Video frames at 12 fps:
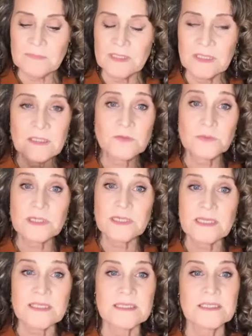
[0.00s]
kids were
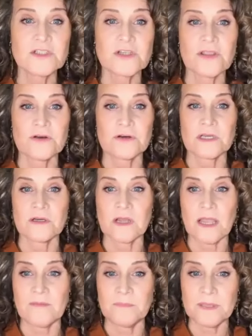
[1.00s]
killing each other.
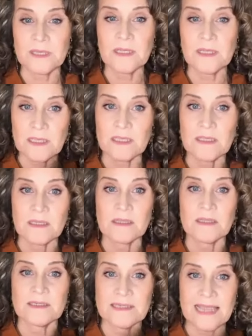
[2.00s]
I've been in
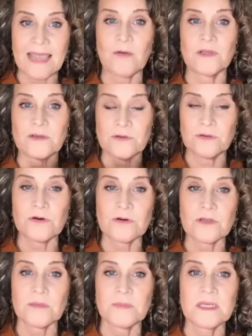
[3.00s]
the down and
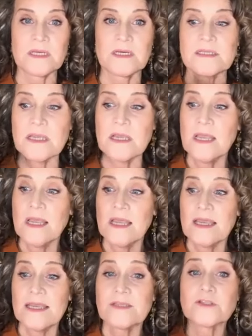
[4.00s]
dirty because
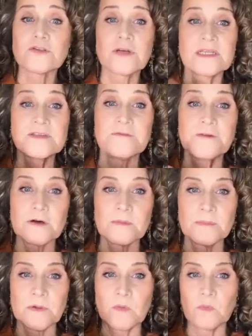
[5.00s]
it's
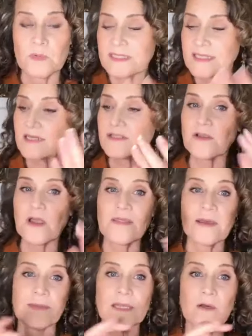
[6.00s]
transferable. Once I saw
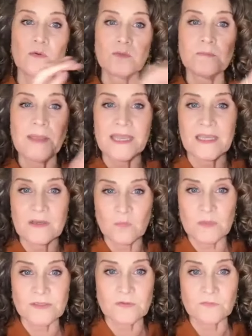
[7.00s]
that my own pain
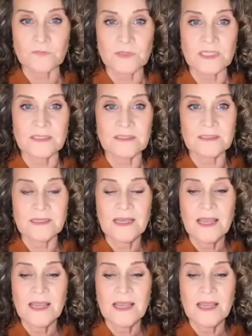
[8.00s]
wasn't real,